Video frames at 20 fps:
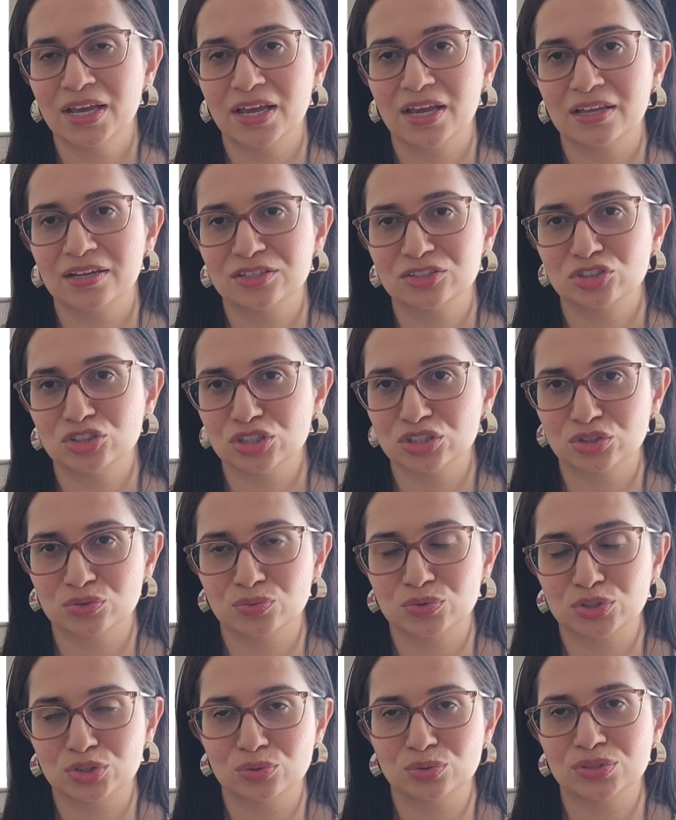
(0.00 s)
And it's just to
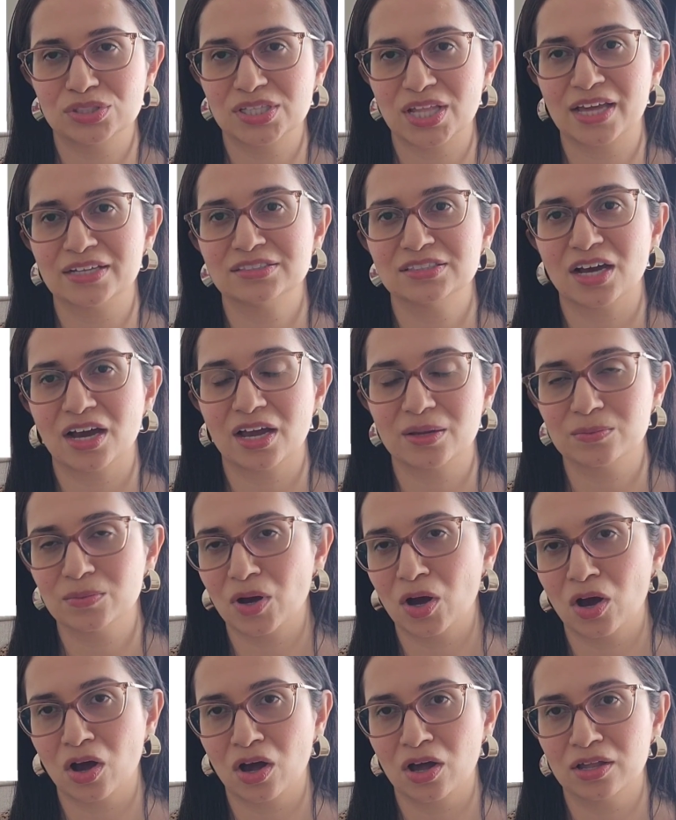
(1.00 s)
reduce that
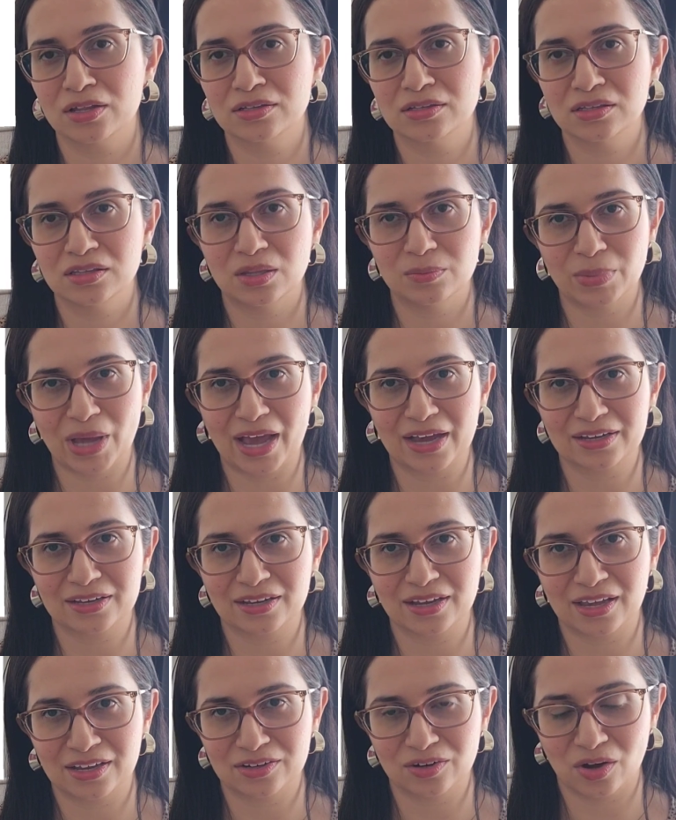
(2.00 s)
time on the back
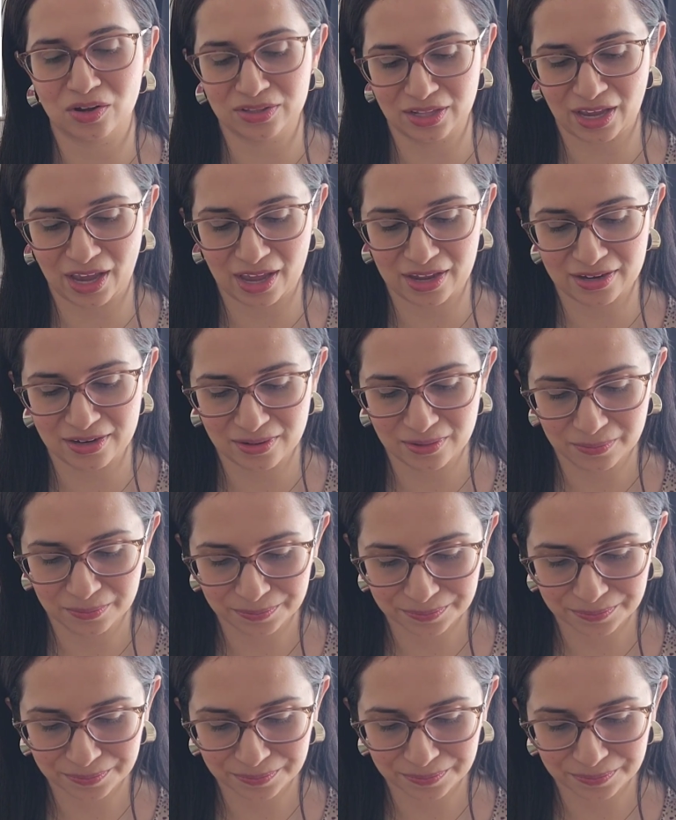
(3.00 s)
and on the head.